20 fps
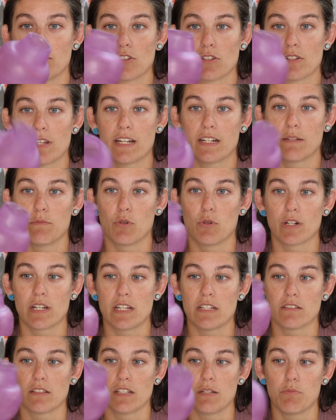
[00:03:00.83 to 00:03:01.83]
so that it more
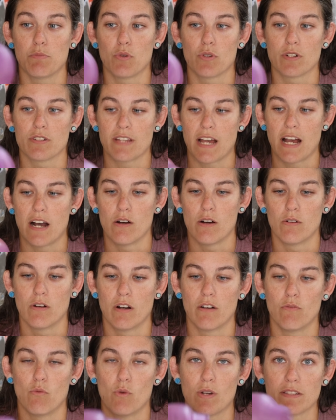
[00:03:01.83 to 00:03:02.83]
easily pours out
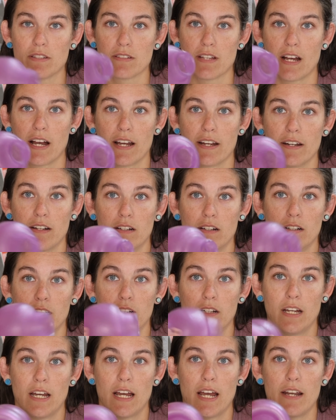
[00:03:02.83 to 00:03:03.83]
of one side
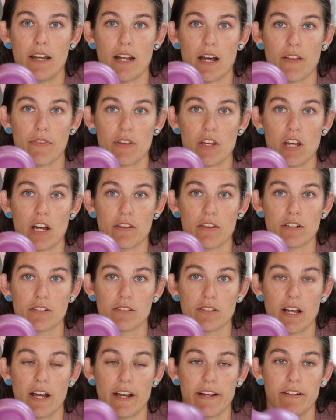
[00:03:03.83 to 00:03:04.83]
and not the other
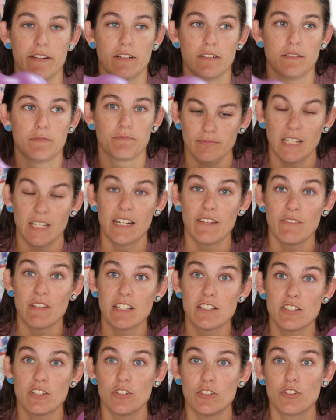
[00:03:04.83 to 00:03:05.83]
side. And if
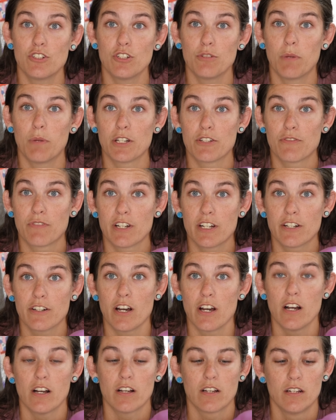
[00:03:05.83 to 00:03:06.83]
that's still too much for your
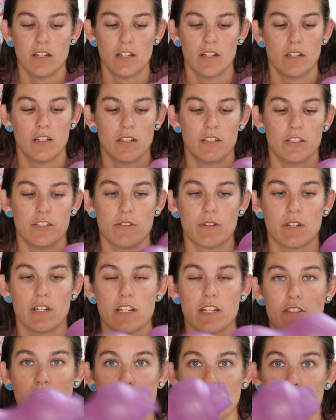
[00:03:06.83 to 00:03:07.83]
dog, you can
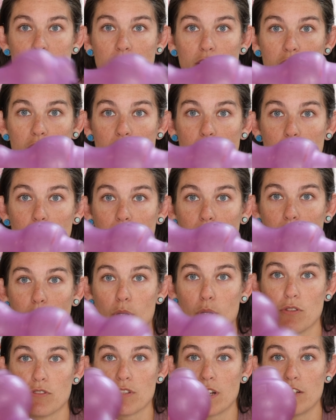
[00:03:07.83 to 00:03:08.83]
easily just keep
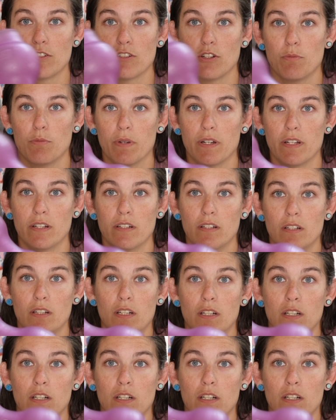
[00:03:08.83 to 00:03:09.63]
both sides open.